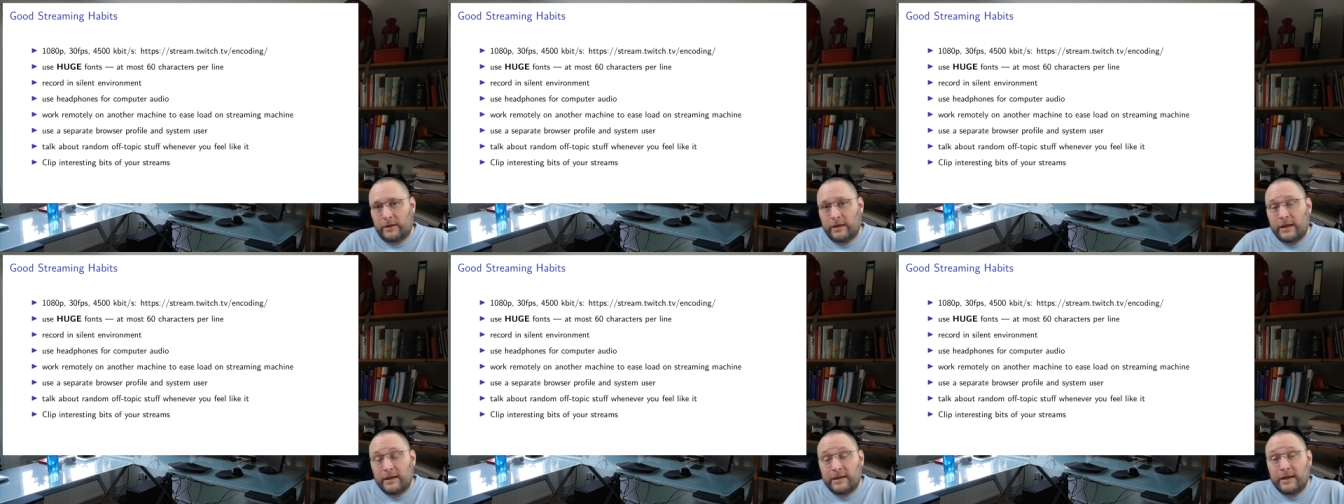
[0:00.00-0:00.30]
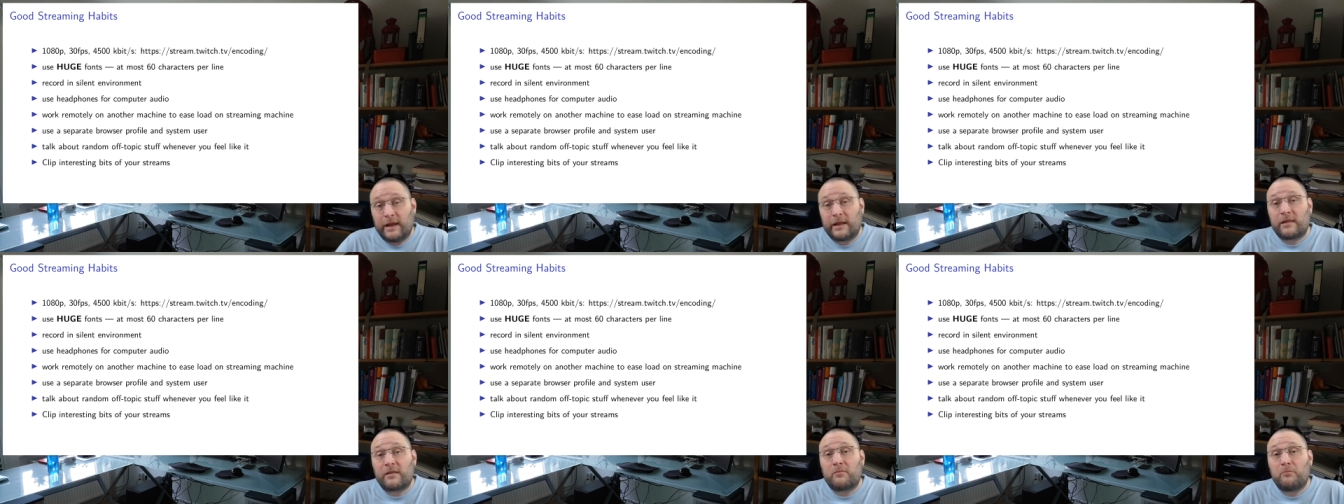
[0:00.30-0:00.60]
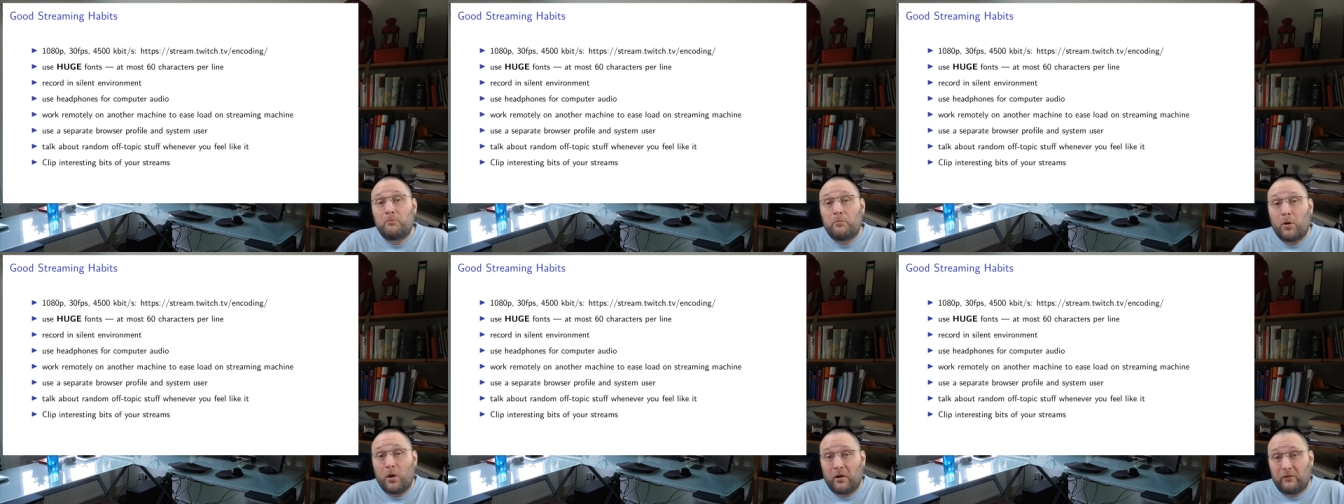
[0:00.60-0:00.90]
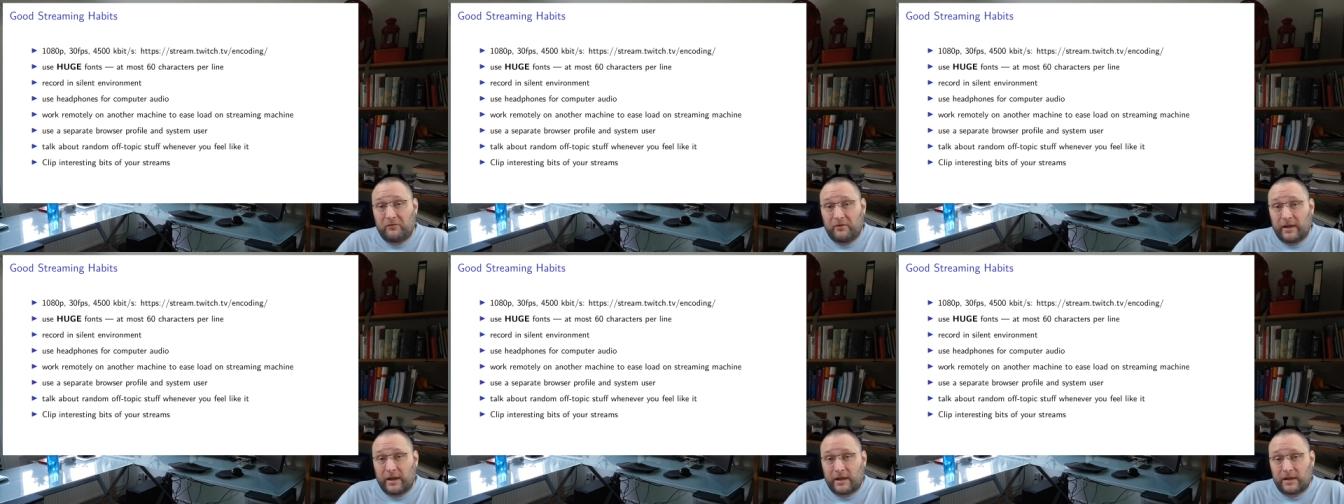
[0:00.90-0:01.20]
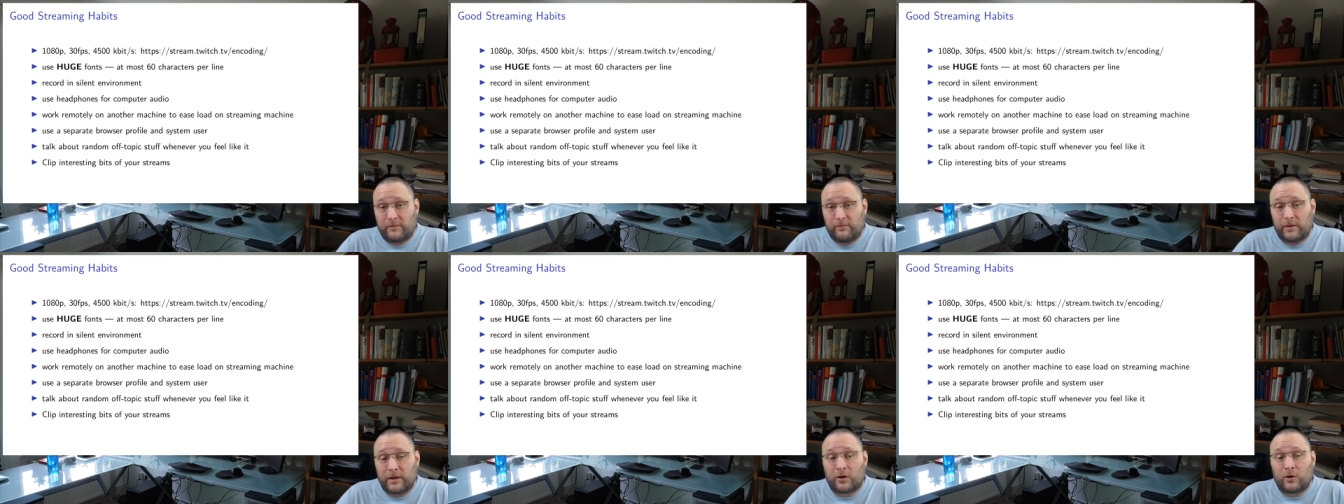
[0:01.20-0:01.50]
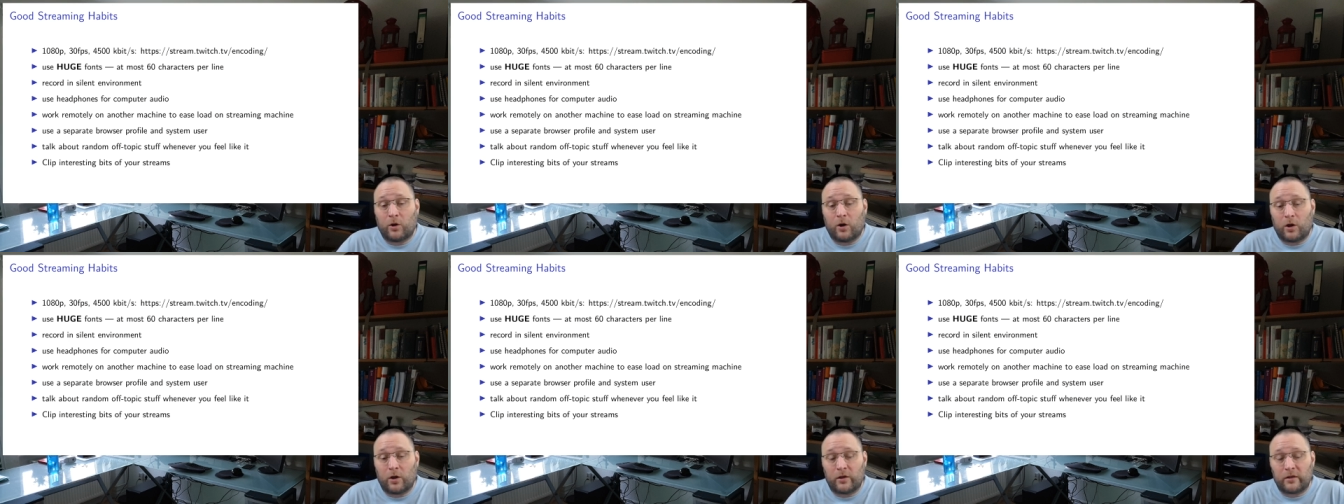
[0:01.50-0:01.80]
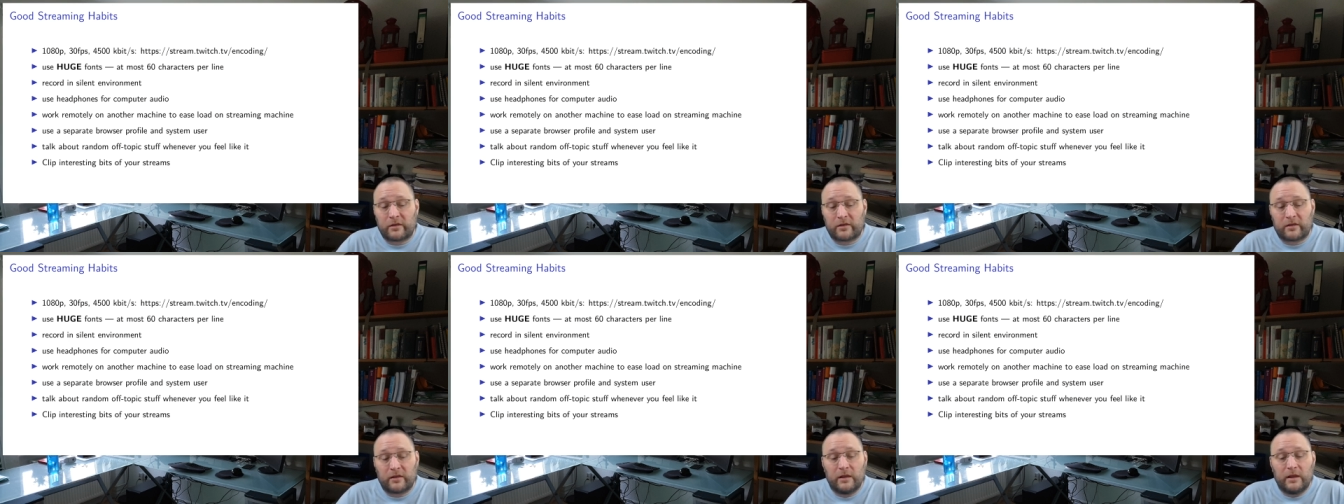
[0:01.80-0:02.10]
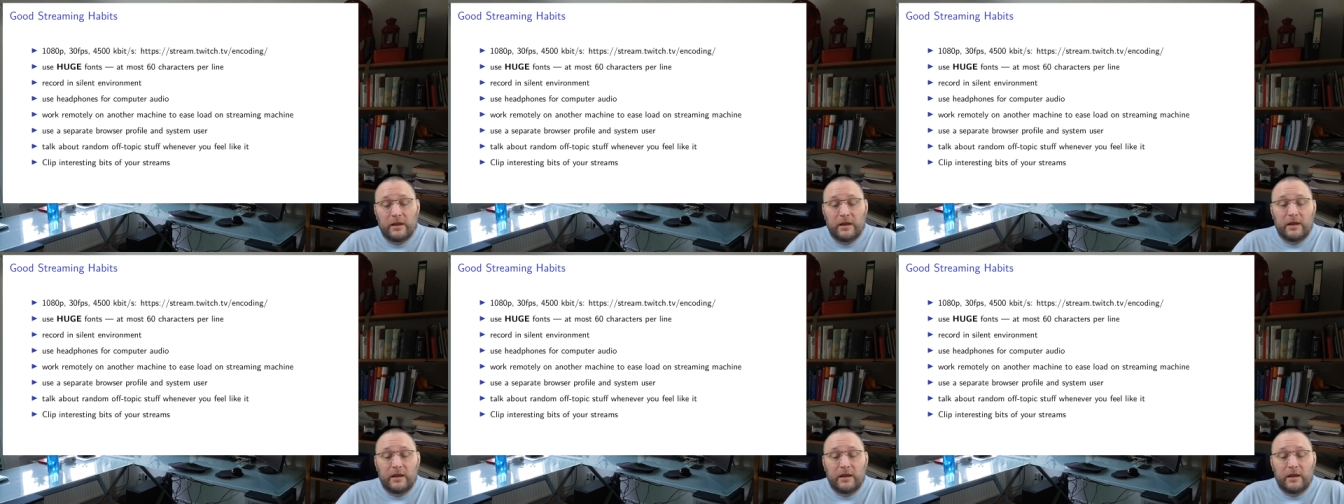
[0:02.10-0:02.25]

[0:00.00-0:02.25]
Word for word: then that's perfect because